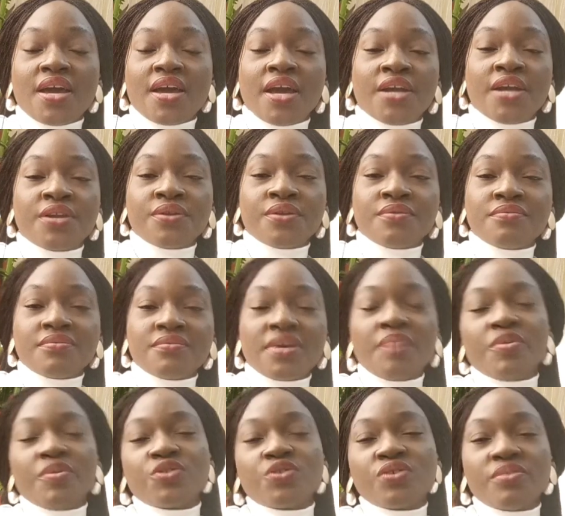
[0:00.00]
And
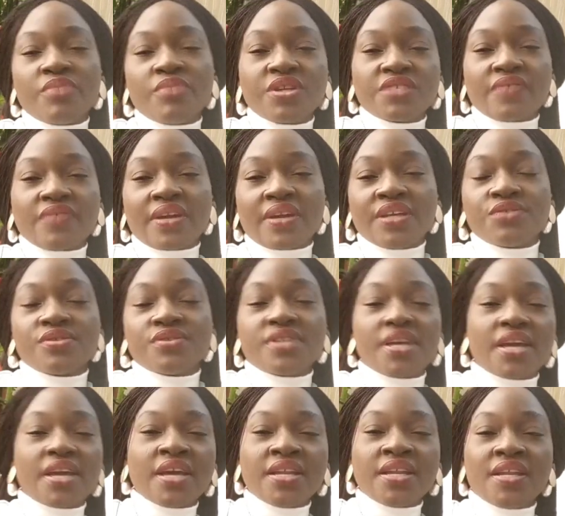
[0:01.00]
in between the meals, if I need to
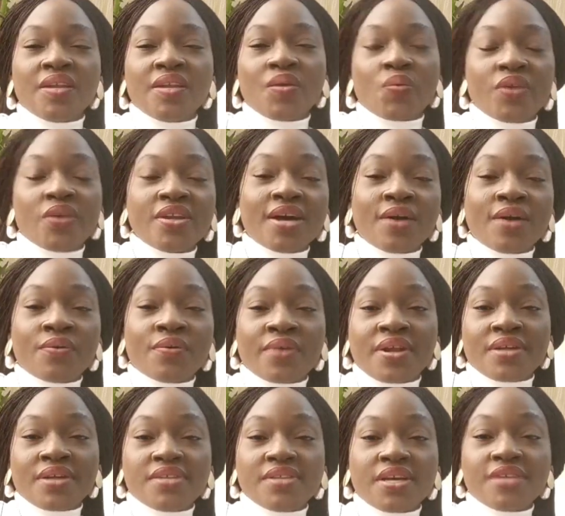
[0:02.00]
take any liquid, I'll
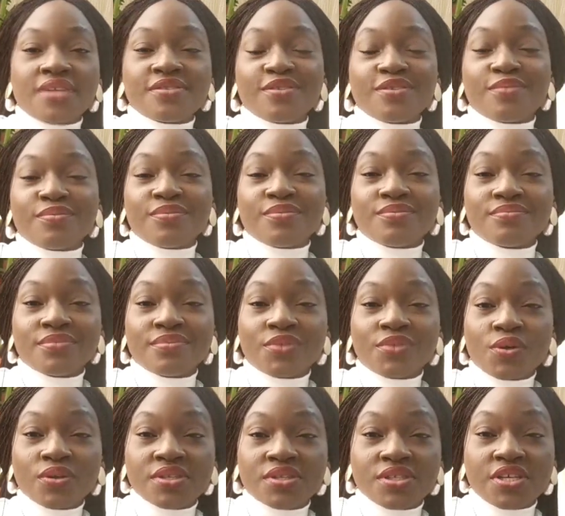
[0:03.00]
rather take some
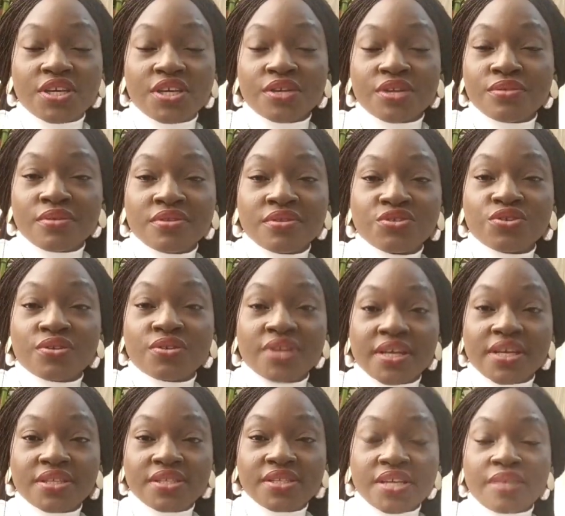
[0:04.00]
hot tea, not
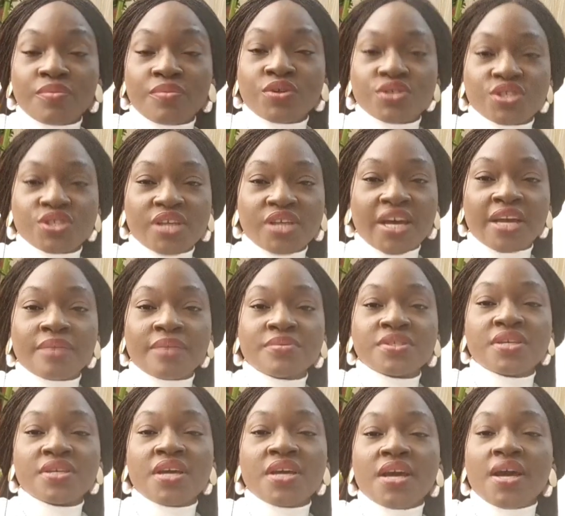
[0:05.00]
chocolate tea most
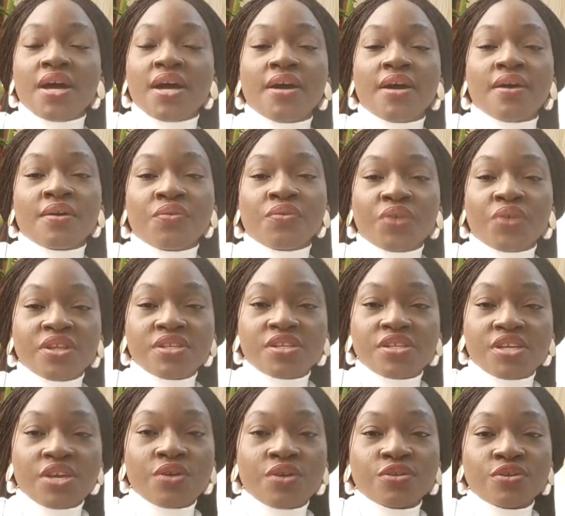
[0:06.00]
times, green
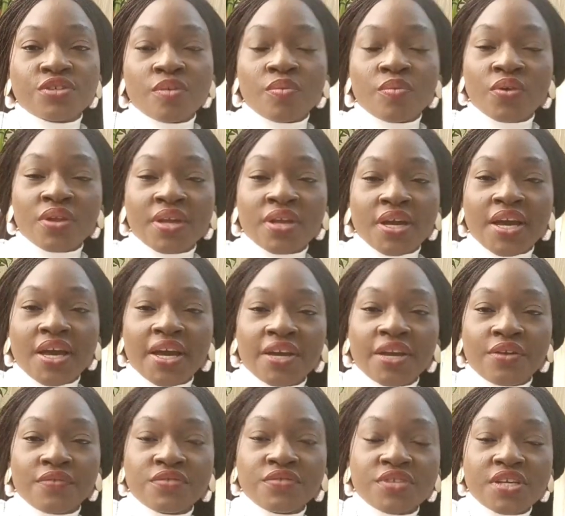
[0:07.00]
tea or some other kind
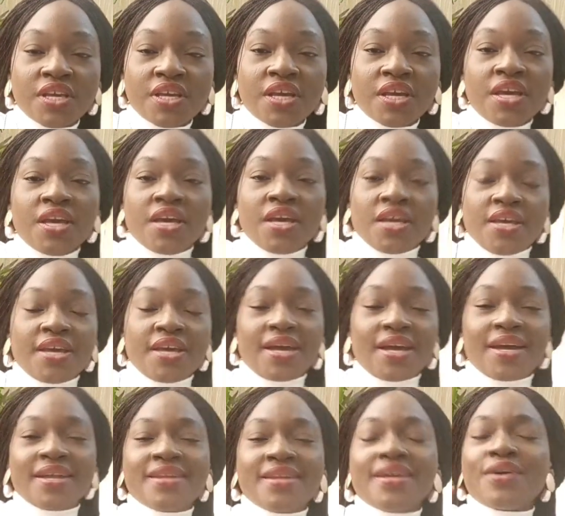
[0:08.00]
of tea. Yeah,
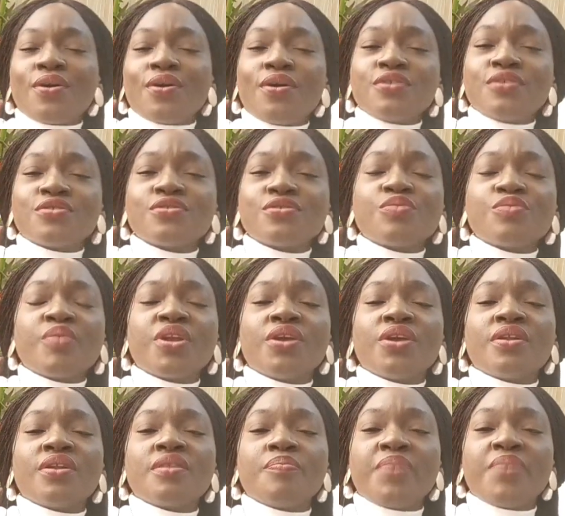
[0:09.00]
and there are also so many
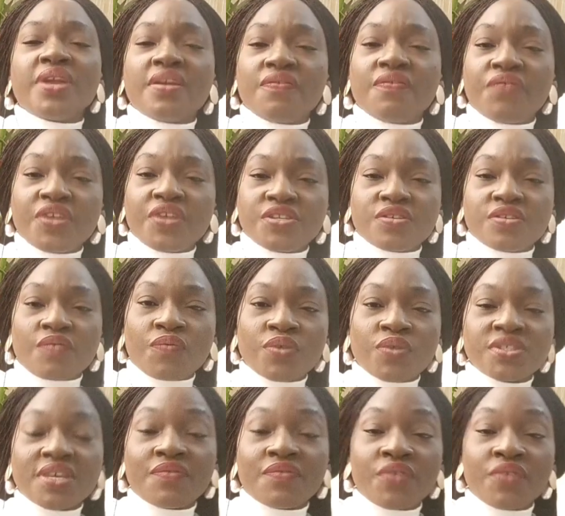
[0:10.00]
other benefits of
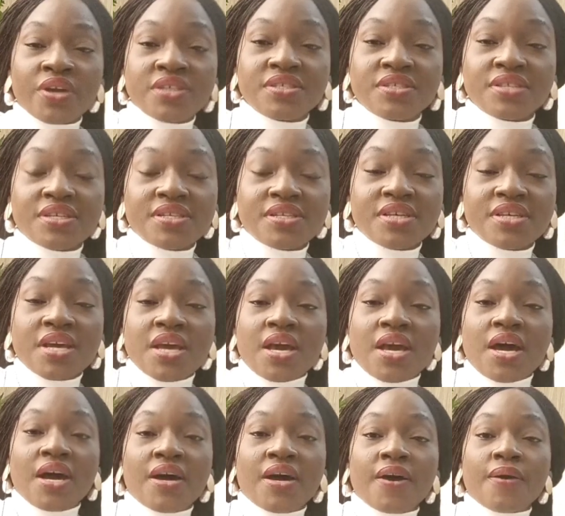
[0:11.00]
water. For instance,
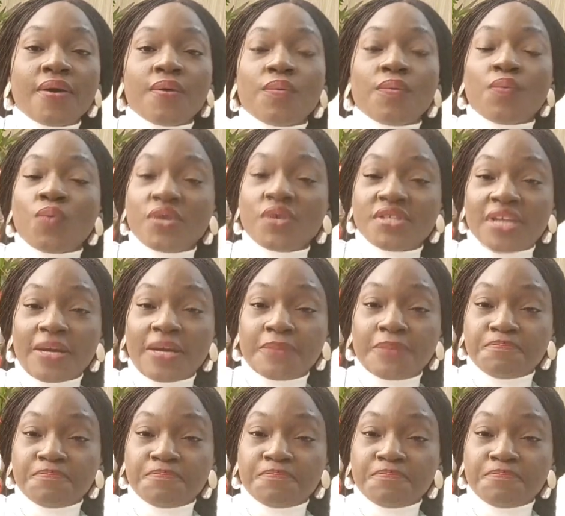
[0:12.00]
water